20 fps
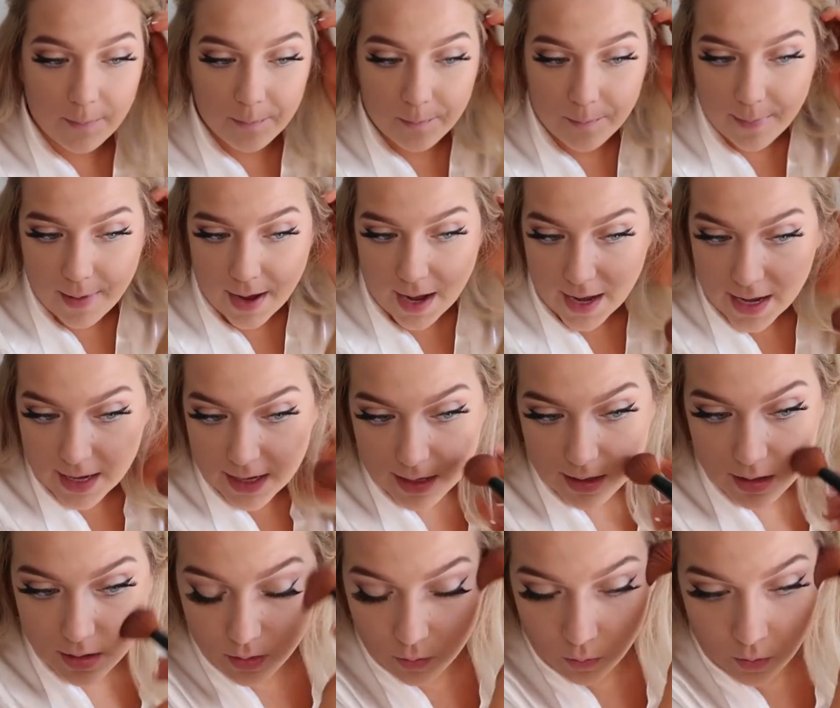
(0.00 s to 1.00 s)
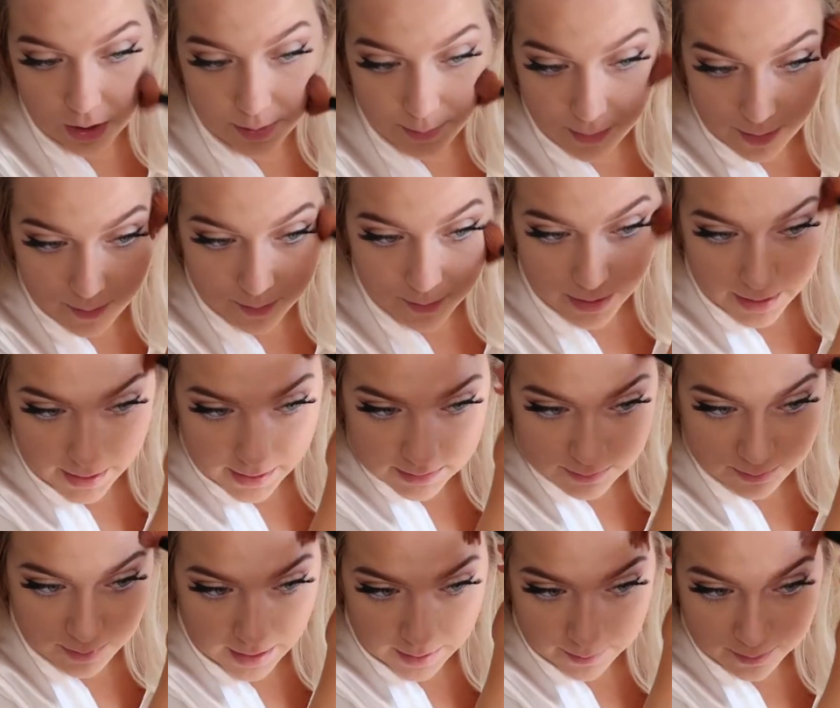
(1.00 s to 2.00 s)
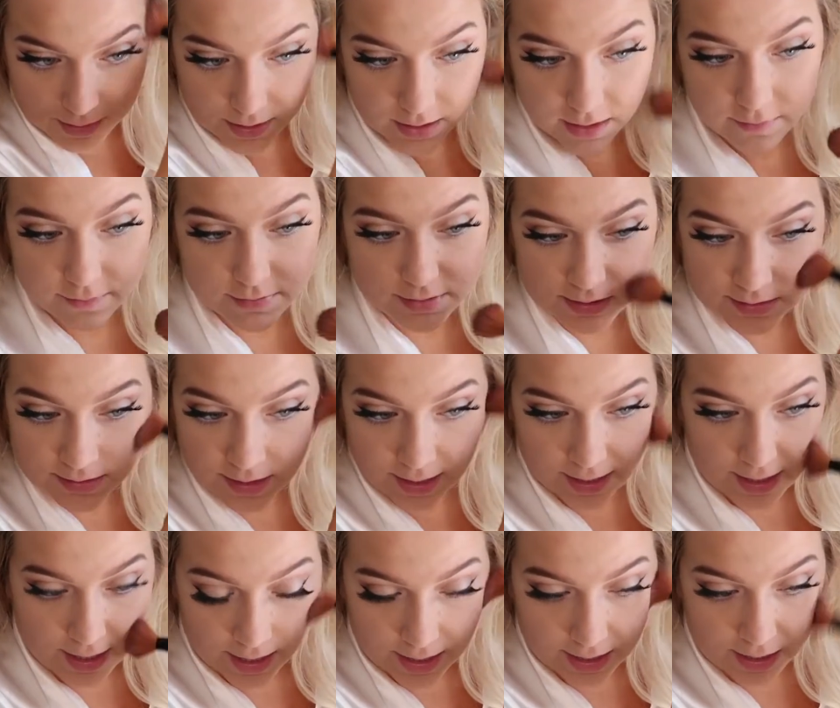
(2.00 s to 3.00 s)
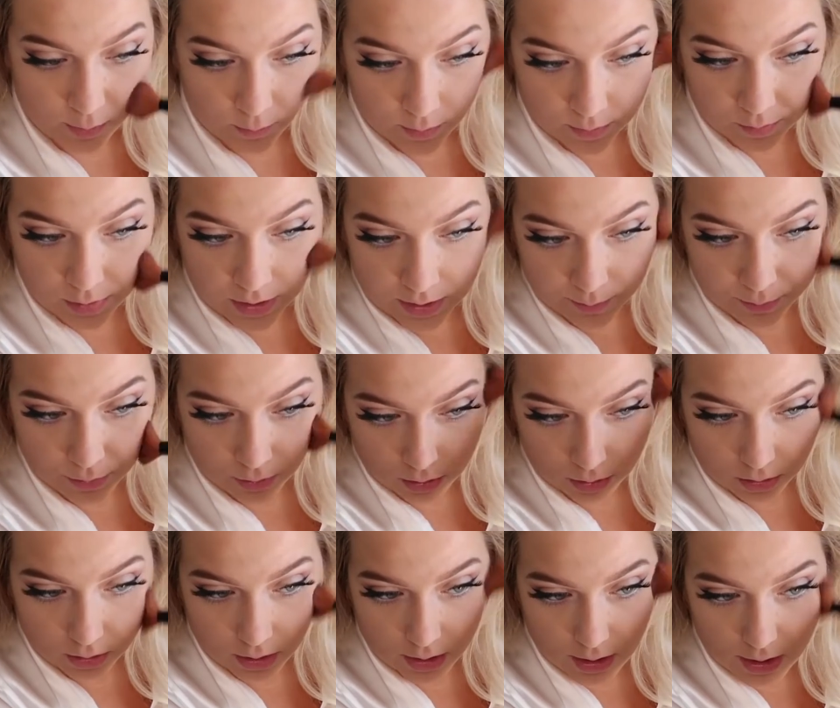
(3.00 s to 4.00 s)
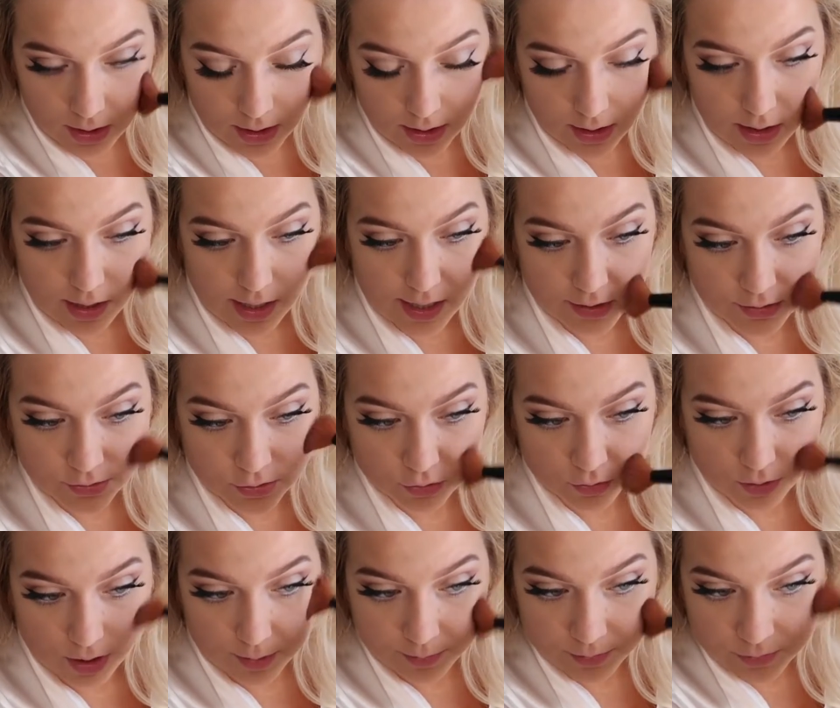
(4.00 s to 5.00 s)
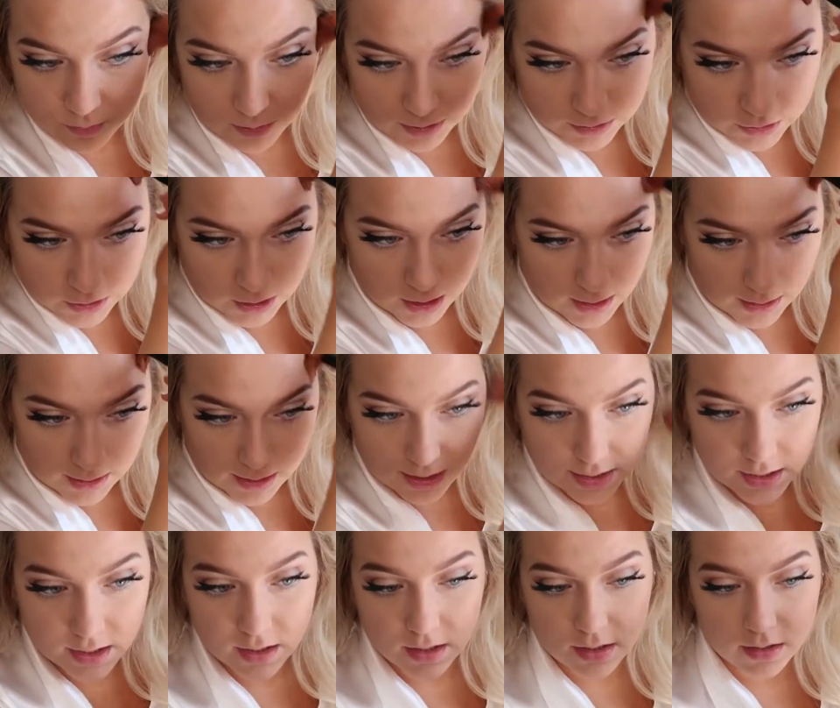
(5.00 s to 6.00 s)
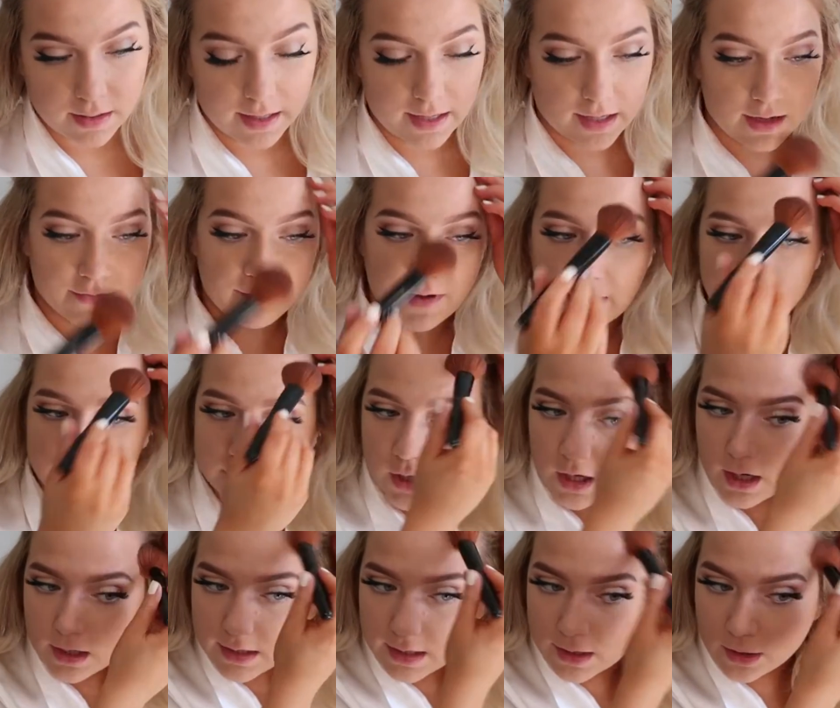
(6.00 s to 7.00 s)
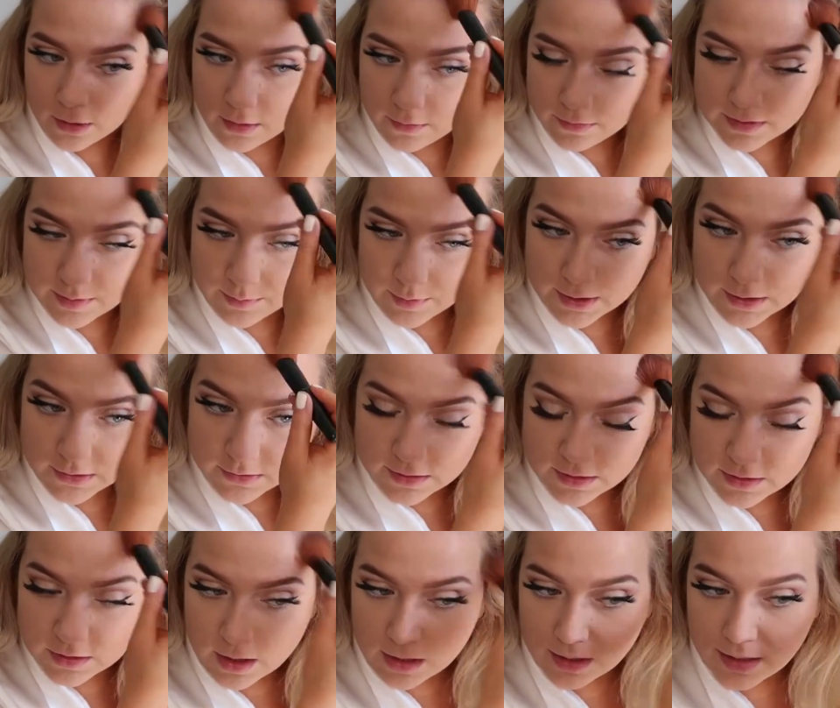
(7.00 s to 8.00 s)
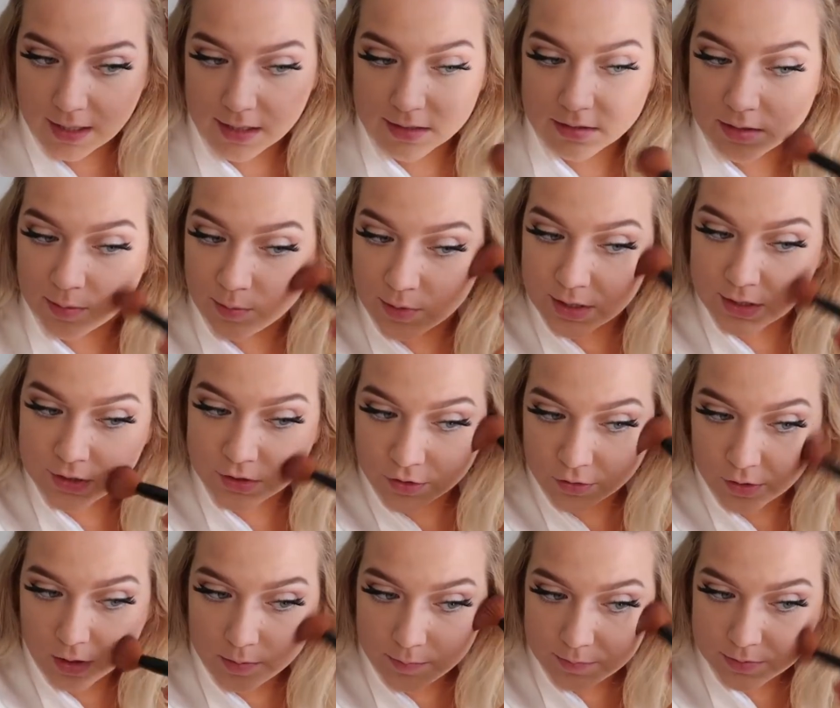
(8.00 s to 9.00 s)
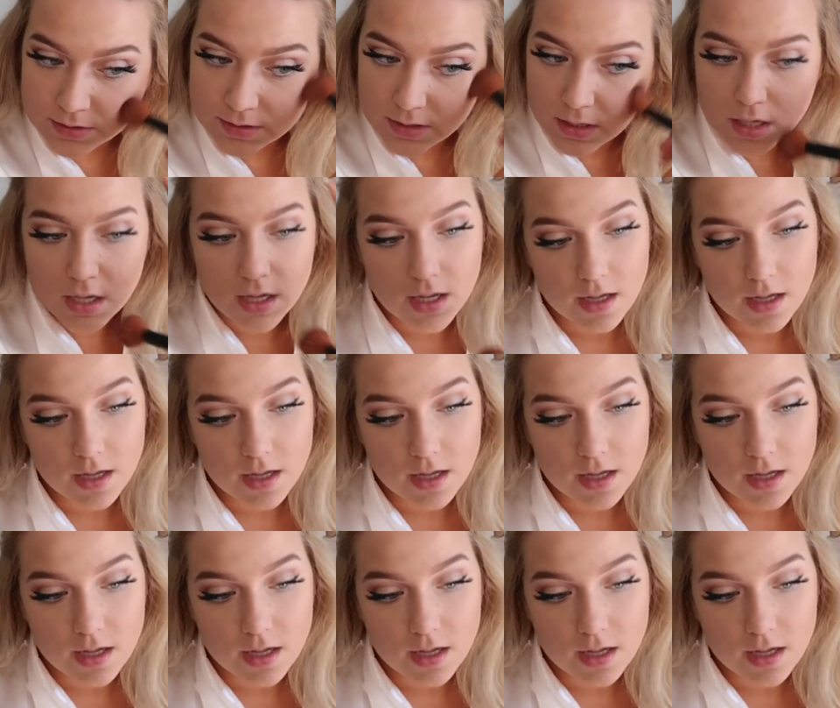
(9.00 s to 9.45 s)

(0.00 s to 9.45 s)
of my biggest pet peeves is I hate when people interrupt while talking. Like if I'm talking or if someone else is talking and someone interrupts.